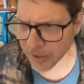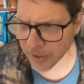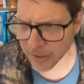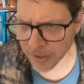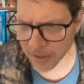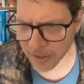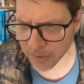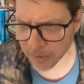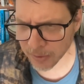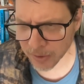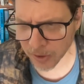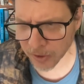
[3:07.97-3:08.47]

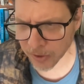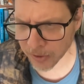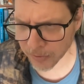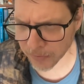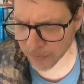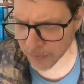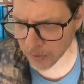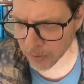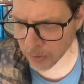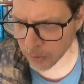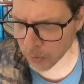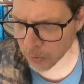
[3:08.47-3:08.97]
He got on
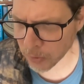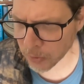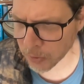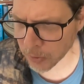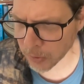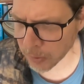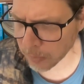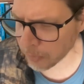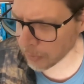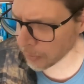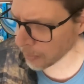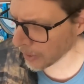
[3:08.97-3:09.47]
the
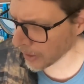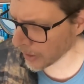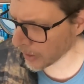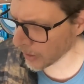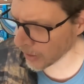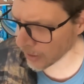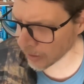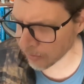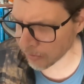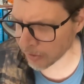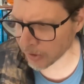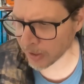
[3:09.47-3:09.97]
YouTubes
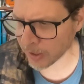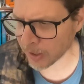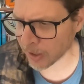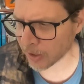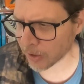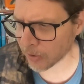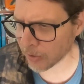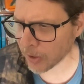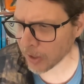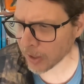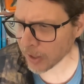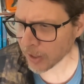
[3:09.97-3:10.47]
making a
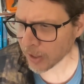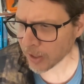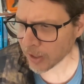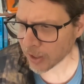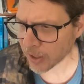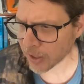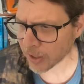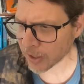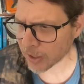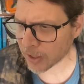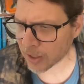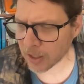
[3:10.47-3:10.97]
video,
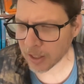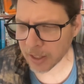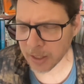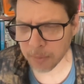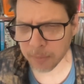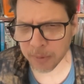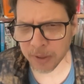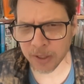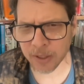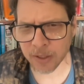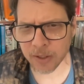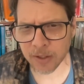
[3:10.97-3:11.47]

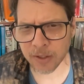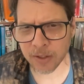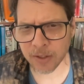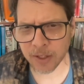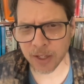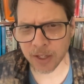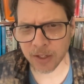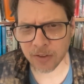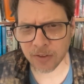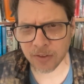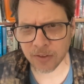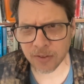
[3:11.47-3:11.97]
claiming
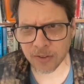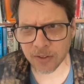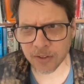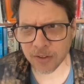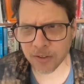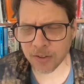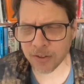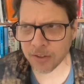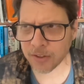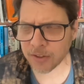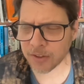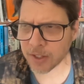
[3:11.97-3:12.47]
that
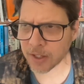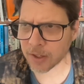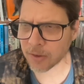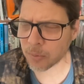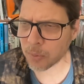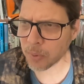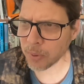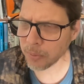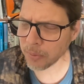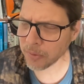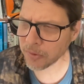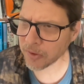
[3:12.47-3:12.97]

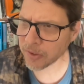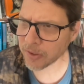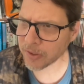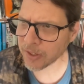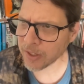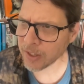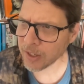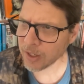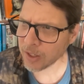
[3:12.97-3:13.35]
what was it?